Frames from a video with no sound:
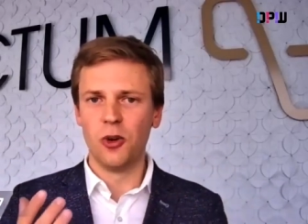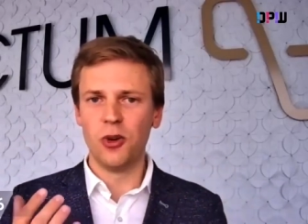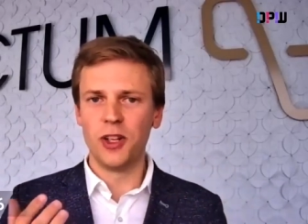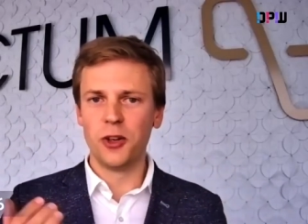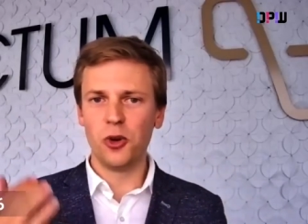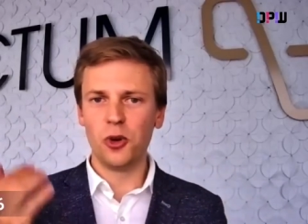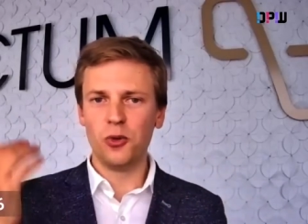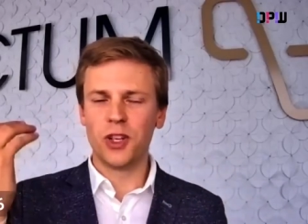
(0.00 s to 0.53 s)

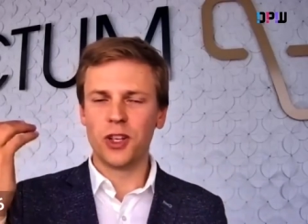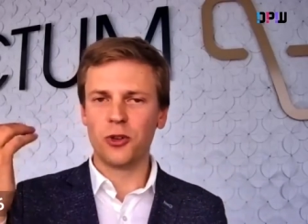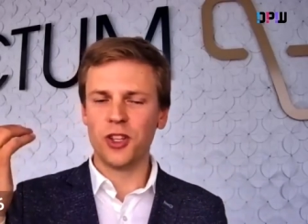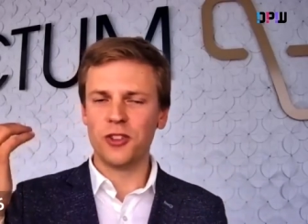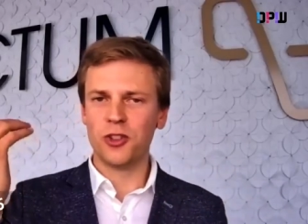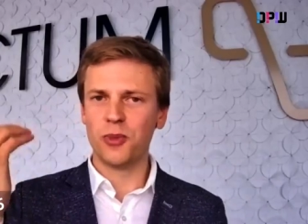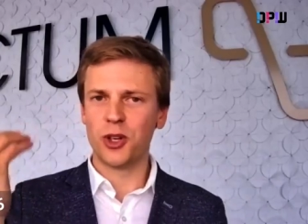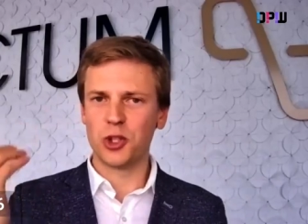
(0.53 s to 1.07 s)
All in all, we
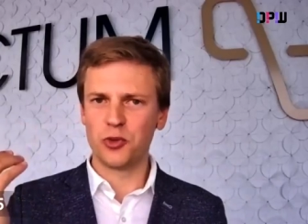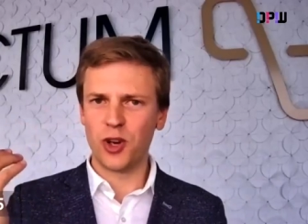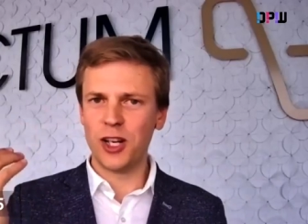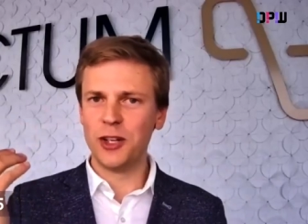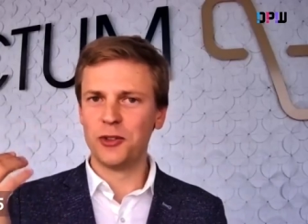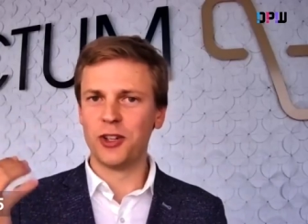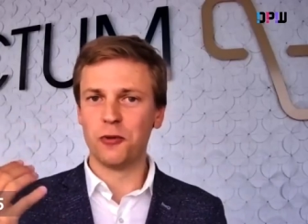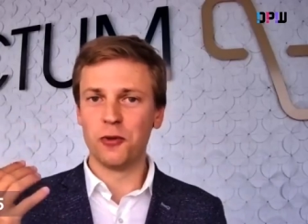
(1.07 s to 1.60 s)
create so much
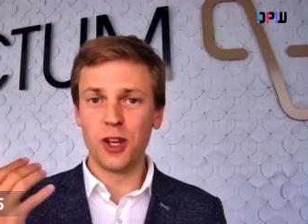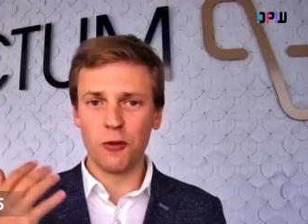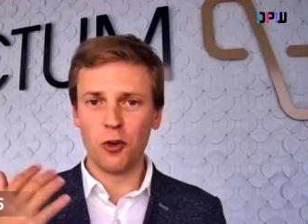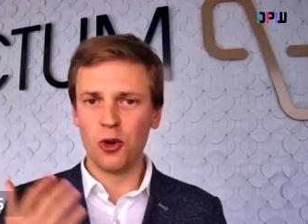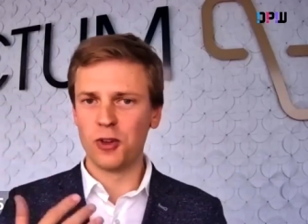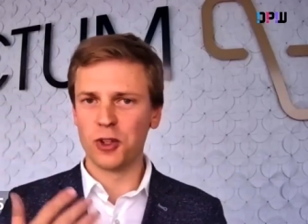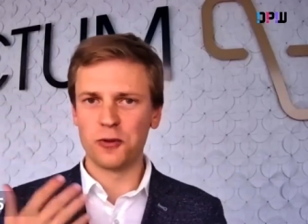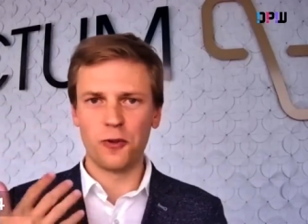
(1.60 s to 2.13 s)
value that we
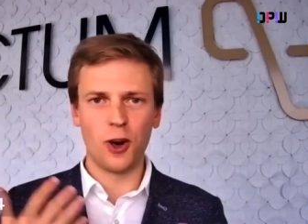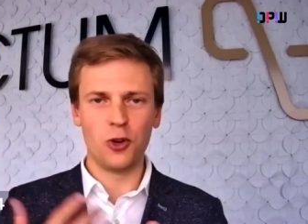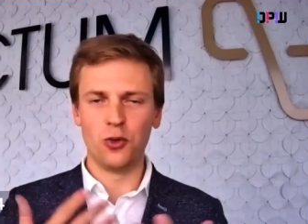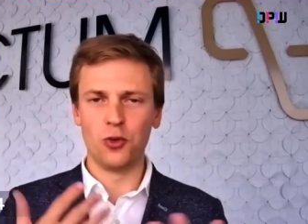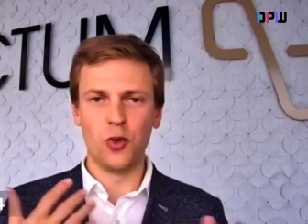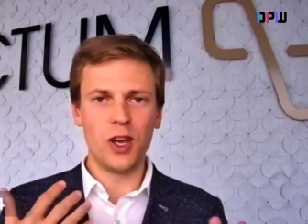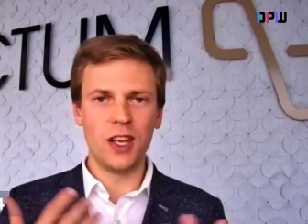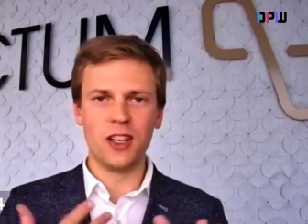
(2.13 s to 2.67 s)
have always
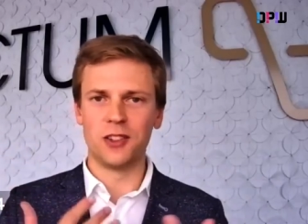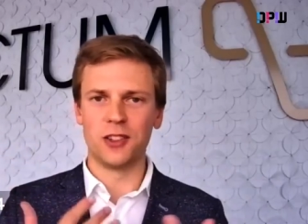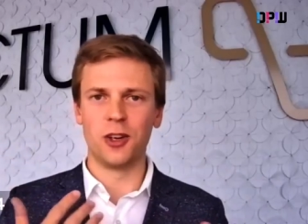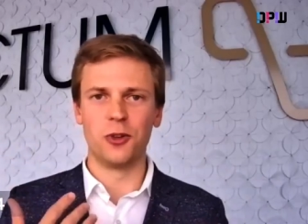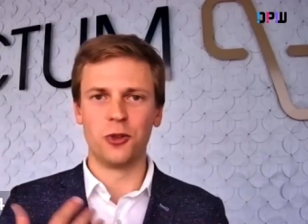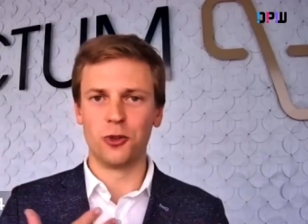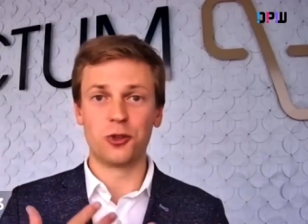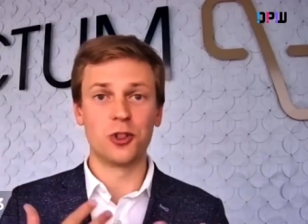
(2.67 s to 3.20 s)
found
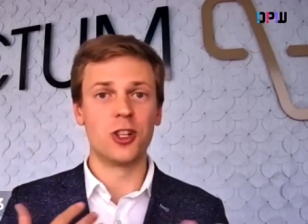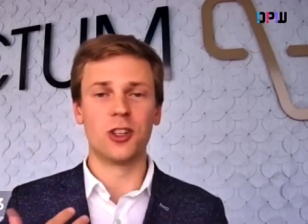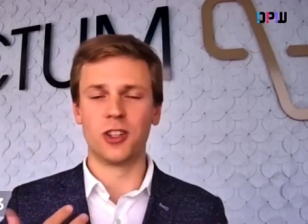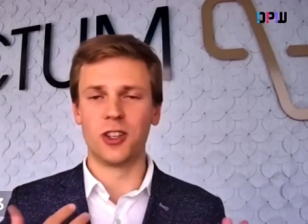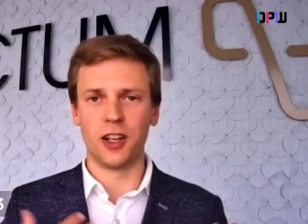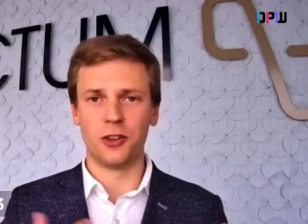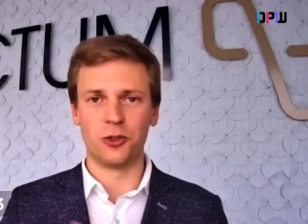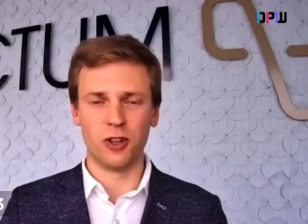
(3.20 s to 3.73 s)
ways how to
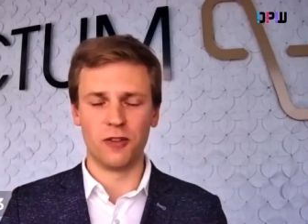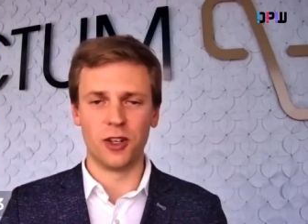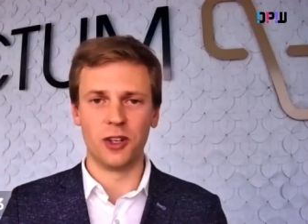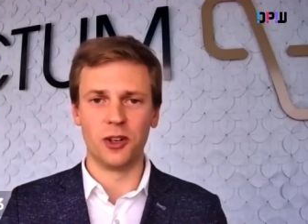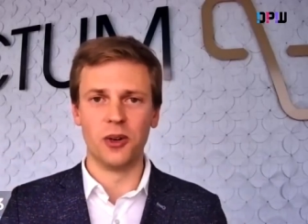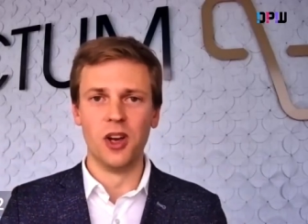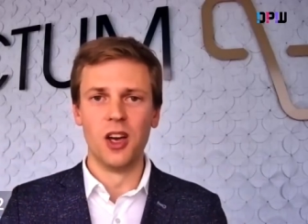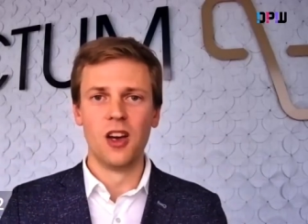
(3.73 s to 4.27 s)
share that
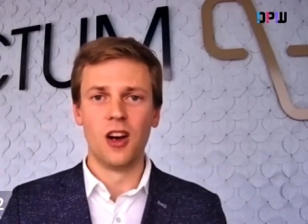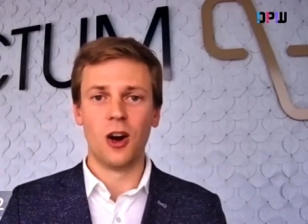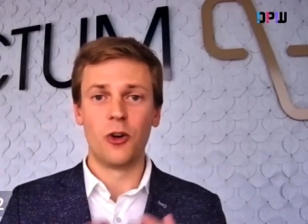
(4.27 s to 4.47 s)
revenue.